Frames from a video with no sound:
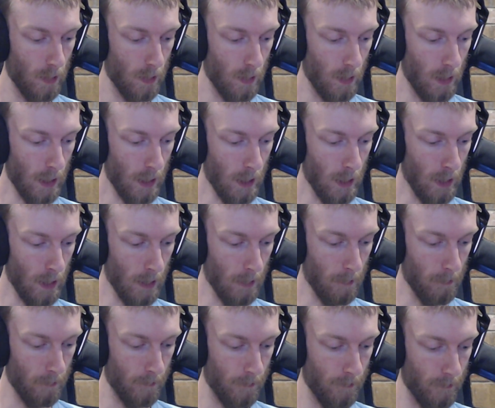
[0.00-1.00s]

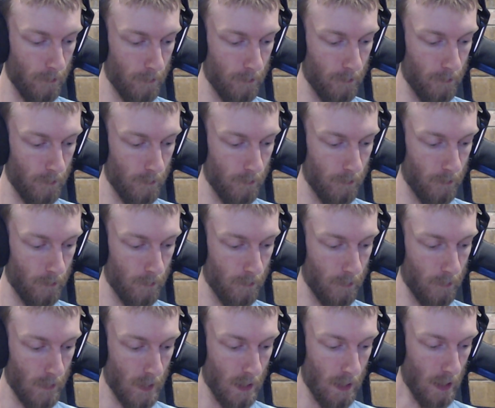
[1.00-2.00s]

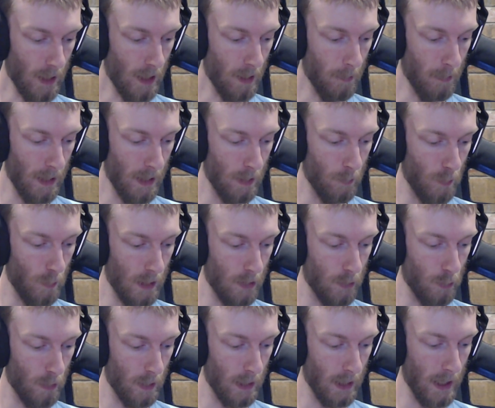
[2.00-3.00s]
I mean, we
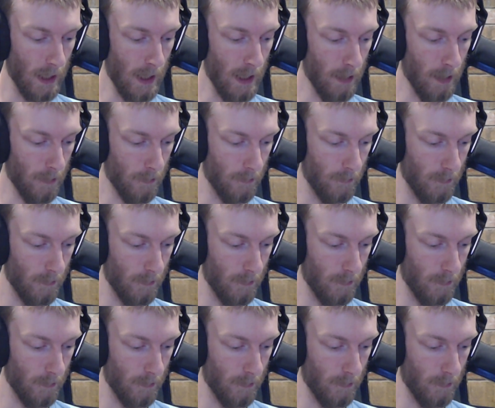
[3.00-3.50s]
do it again.